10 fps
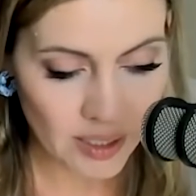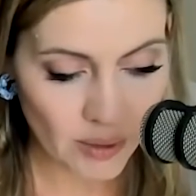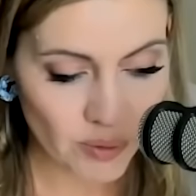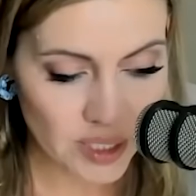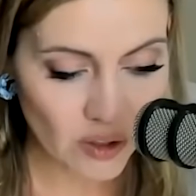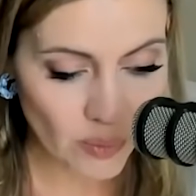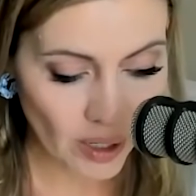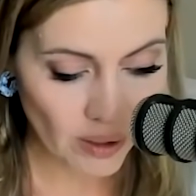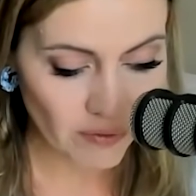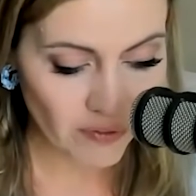and it was another
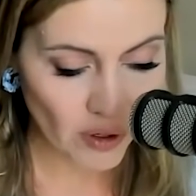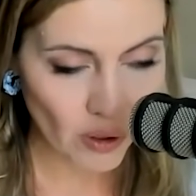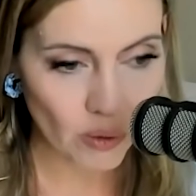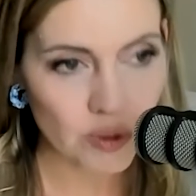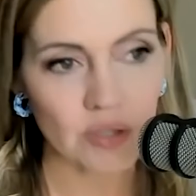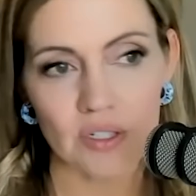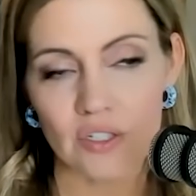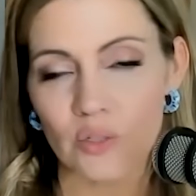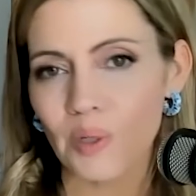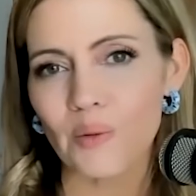route info to the
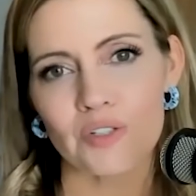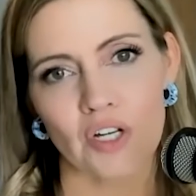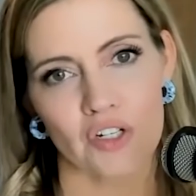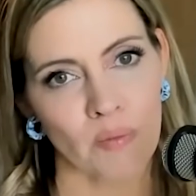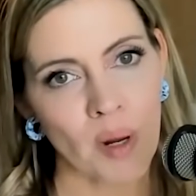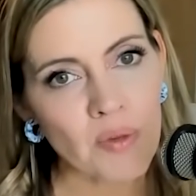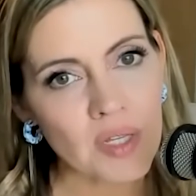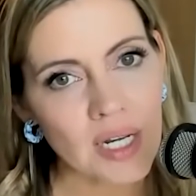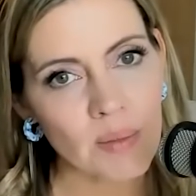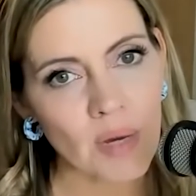square which i should remember
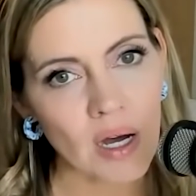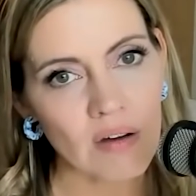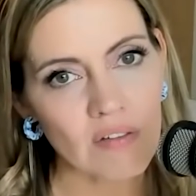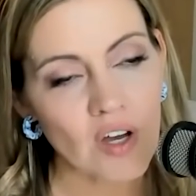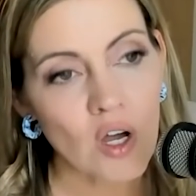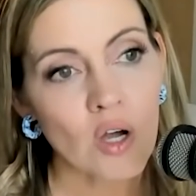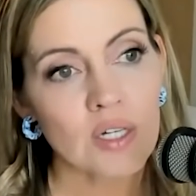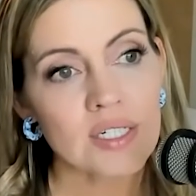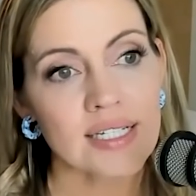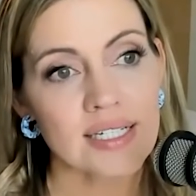the name of
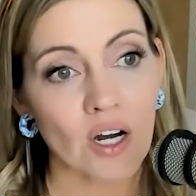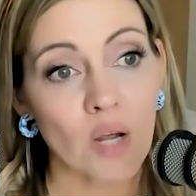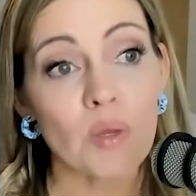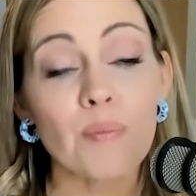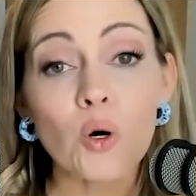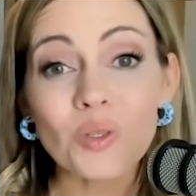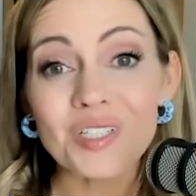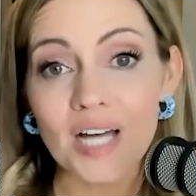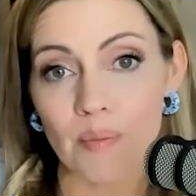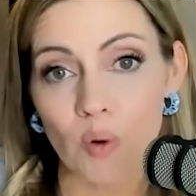to see her. And we pulled up,